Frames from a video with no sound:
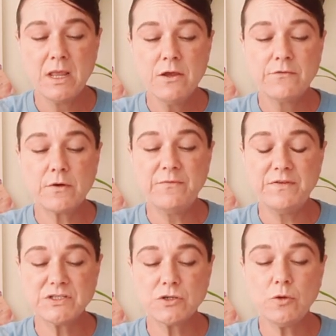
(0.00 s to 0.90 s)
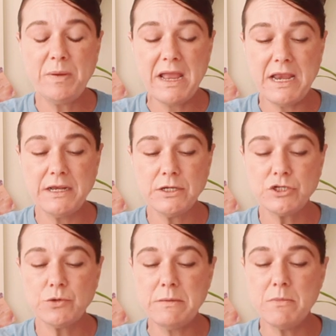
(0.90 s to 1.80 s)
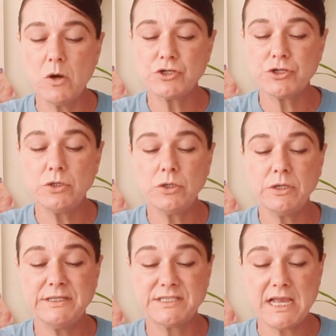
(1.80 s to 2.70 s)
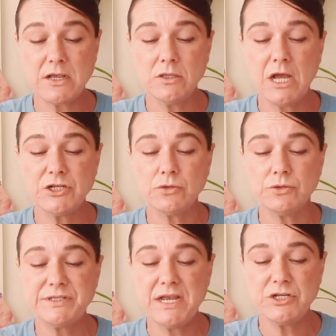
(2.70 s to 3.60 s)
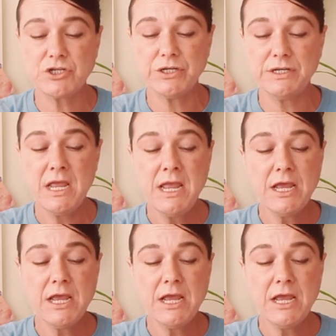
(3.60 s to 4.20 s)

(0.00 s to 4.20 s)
From physical pain to emotional and psychological tension,